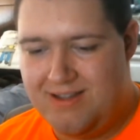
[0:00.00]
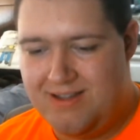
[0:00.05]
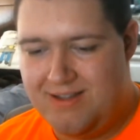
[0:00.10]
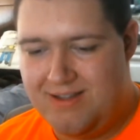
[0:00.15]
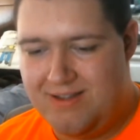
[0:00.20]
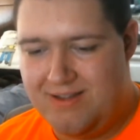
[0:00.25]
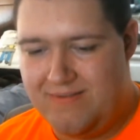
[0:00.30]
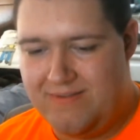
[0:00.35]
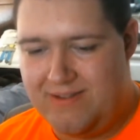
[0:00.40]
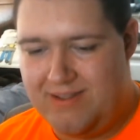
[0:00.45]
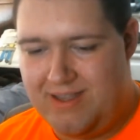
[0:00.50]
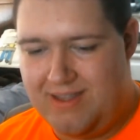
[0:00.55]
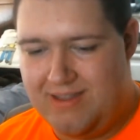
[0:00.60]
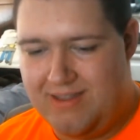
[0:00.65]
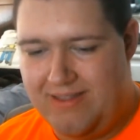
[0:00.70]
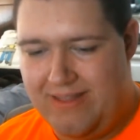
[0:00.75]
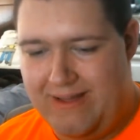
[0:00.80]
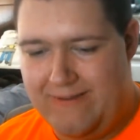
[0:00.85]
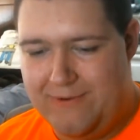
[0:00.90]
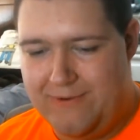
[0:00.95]
If you need
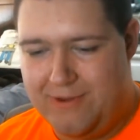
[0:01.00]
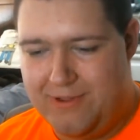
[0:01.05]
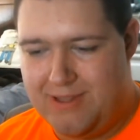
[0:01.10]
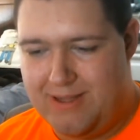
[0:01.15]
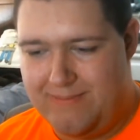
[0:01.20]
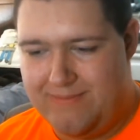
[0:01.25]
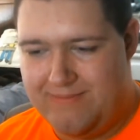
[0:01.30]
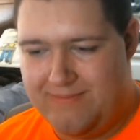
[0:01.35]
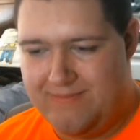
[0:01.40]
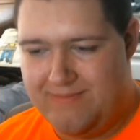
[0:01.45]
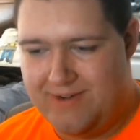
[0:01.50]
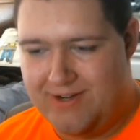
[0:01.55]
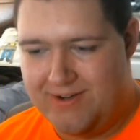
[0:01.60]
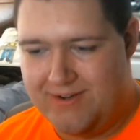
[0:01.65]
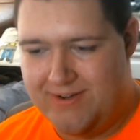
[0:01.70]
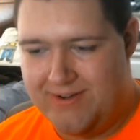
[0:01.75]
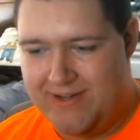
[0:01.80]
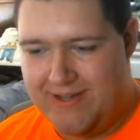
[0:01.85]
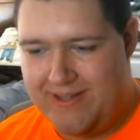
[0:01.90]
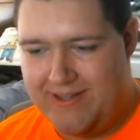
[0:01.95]
to level something real
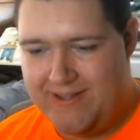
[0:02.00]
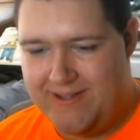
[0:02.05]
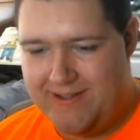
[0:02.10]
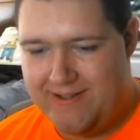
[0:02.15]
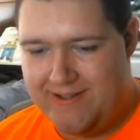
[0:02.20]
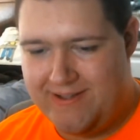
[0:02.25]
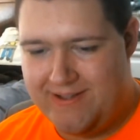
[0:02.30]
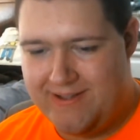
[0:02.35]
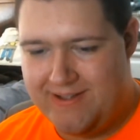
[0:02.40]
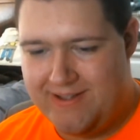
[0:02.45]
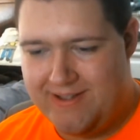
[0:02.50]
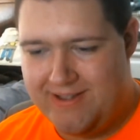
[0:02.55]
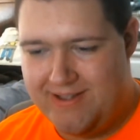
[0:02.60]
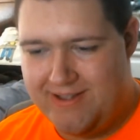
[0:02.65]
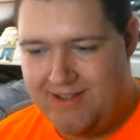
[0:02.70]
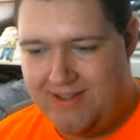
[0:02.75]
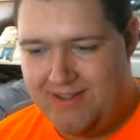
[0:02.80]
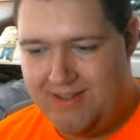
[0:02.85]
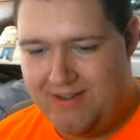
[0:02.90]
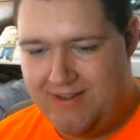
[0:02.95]
quick,
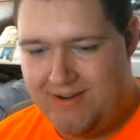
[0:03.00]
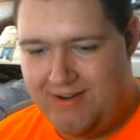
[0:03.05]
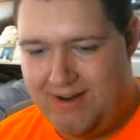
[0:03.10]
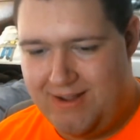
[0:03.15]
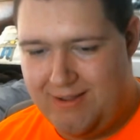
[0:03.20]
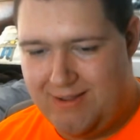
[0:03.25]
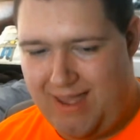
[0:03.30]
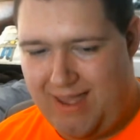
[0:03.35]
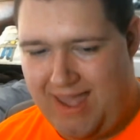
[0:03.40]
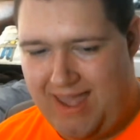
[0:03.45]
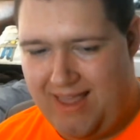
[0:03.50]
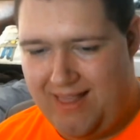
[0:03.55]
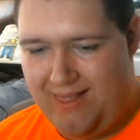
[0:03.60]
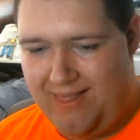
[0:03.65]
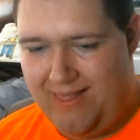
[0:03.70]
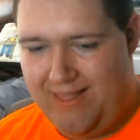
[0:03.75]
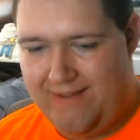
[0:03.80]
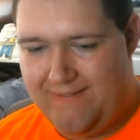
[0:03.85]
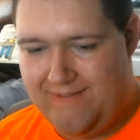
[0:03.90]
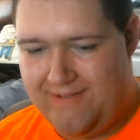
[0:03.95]
there is a
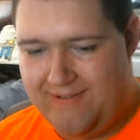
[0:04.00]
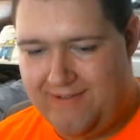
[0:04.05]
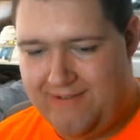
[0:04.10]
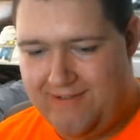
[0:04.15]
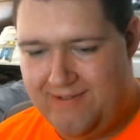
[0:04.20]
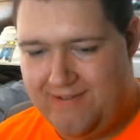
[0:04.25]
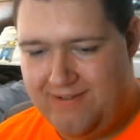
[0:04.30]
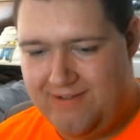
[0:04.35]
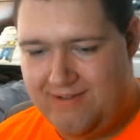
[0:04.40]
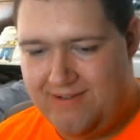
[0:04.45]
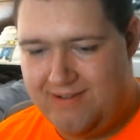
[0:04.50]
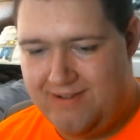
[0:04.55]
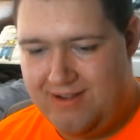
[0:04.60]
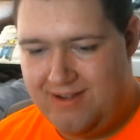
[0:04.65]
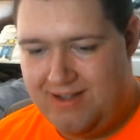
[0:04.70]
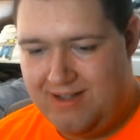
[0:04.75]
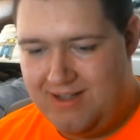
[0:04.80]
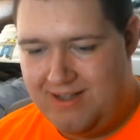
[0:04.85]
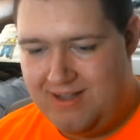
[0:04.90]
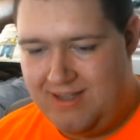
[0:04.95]
level
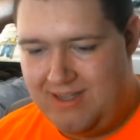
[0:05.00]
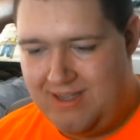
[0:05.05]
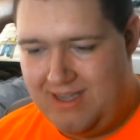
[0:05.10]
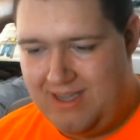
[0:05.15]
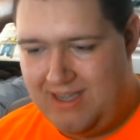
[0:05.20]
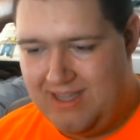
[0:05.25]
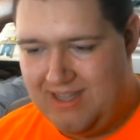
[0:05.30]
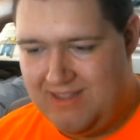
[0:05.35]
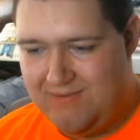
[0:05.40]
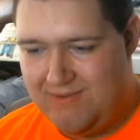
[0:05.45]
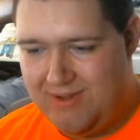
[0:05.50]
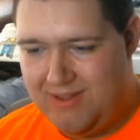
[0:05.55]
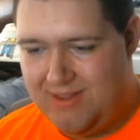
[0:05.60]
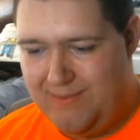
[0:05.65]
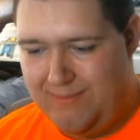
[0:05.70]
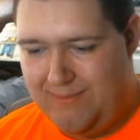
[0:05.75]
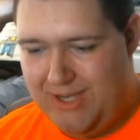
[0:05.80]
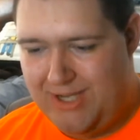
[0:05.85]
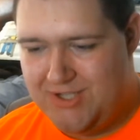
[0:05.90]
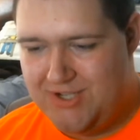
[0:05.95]
in with
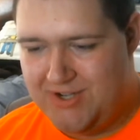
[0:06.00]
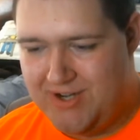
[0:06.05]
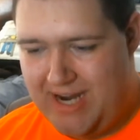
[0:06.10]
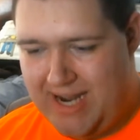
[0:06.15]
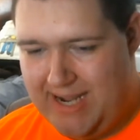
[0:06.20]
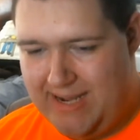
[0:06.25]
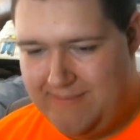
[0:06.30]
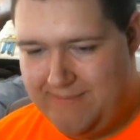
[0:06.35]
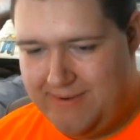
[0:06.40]
the Measure app.